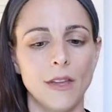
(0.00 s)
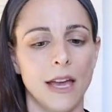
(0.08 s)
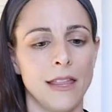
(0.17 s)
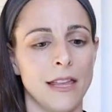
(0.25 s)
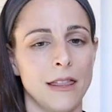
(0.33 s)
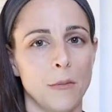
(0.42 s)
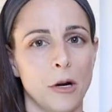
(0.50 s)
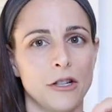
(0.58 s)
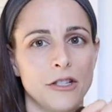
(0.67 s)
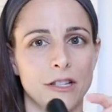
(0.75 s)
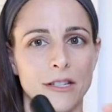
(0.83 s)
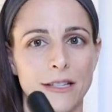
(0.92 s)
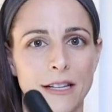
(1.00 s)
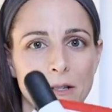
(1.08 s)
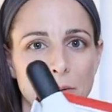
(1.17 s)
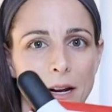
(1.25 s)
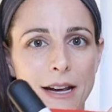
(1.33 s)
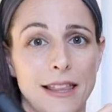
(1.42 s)
And then the brush just
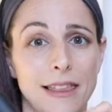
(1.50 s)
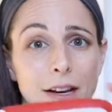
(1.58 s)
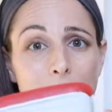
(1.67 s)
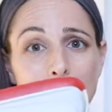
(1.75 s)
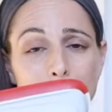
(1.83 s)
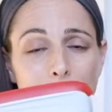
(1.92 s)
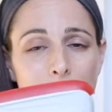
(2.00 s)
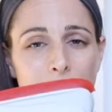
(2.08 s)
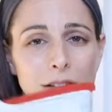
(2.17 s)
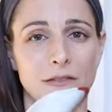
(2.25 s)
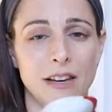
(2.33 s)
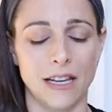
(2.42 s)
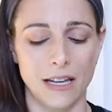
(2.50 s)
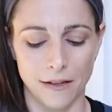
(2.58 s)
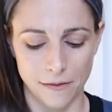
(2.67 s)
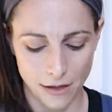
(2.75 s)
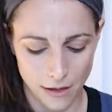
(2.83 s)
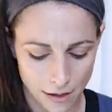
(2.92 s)
sits right in there. It's really
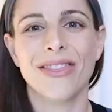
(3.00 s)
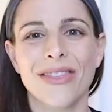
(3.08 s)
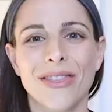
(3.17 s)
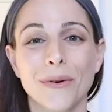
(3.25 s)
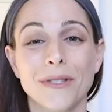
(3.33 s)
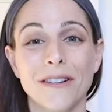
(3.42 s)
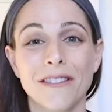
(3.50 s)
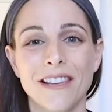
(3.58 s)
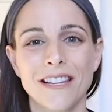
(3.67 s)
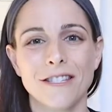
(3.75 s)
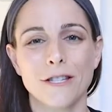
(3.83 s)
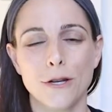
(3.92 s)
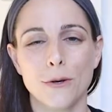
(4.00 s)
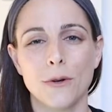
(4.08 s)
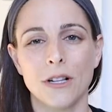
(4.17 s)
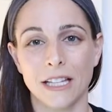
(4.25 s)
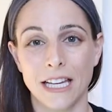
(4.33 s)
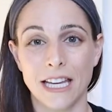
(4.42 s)
convenient. Those are the 2
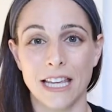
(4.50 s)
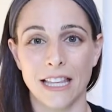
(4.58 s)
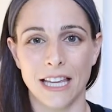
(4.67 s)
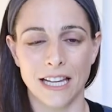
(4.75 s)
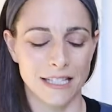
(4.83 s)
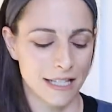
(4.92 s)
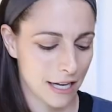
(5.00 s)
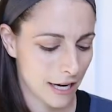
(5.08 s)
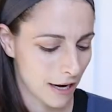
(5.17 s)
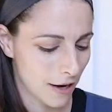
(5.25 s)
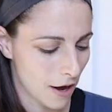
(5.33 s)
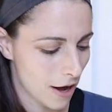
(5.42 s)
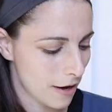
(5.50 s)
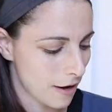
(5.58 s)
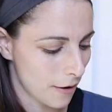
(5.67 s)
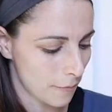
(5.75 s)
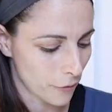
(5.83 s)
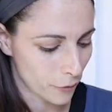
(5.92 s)
cleaning things that I got.